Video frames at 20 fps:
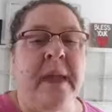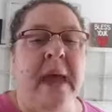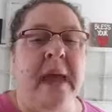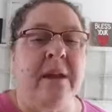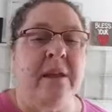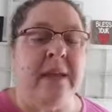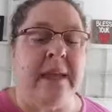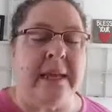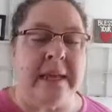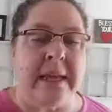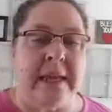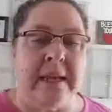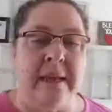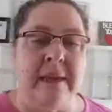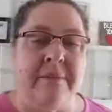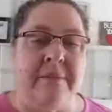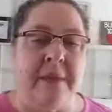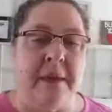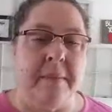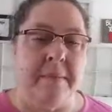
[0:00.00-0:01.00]
I don't like any
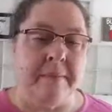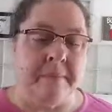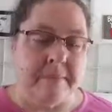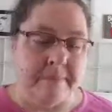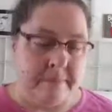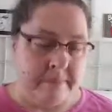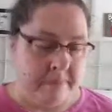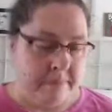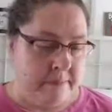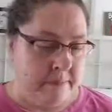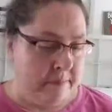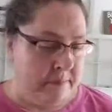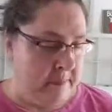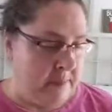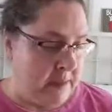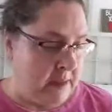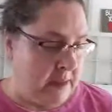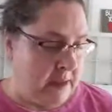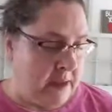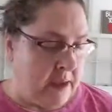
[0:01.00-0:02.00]
of them.
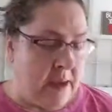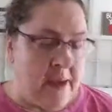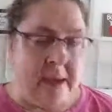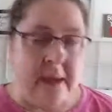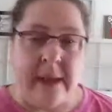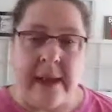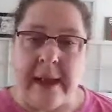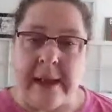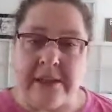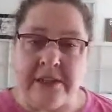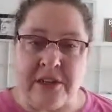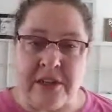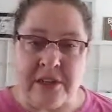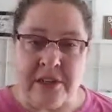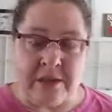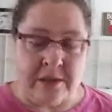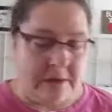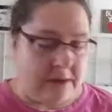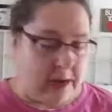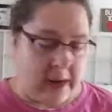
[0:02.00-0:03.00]

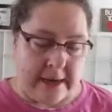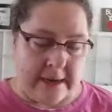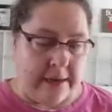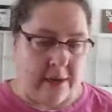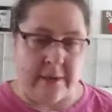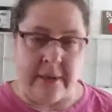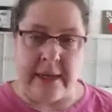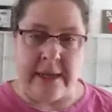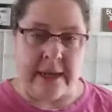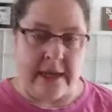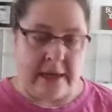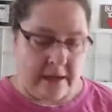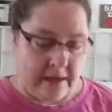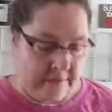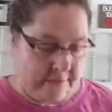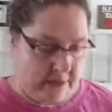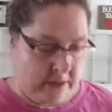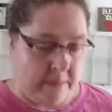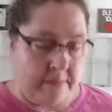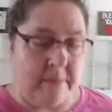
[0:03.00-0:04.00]
Actually, I don't like any
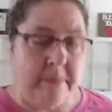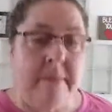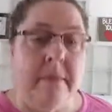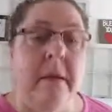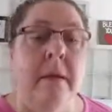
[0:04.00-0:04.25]
of them.